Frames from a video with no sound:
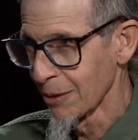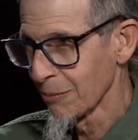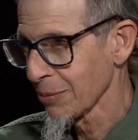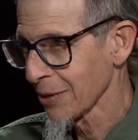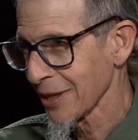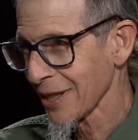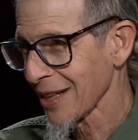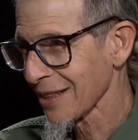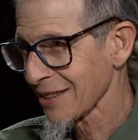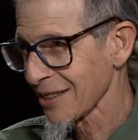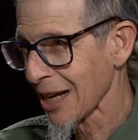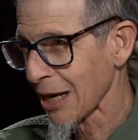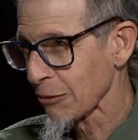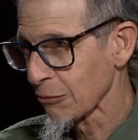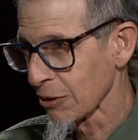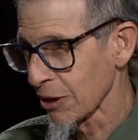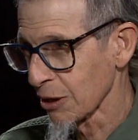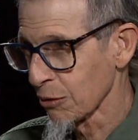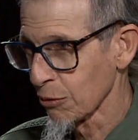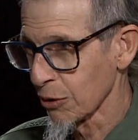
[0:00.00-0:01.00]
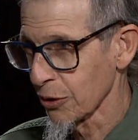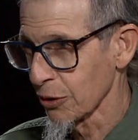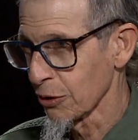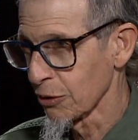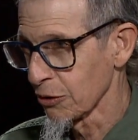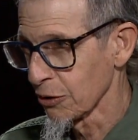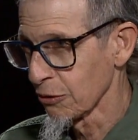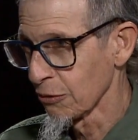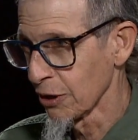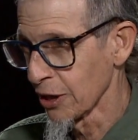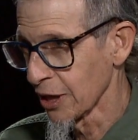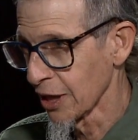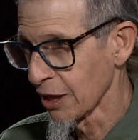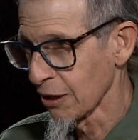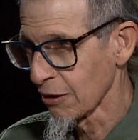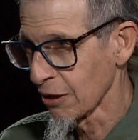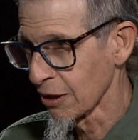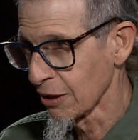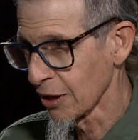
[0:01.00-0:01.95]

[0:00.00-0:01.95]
But that's not really what they're doing here.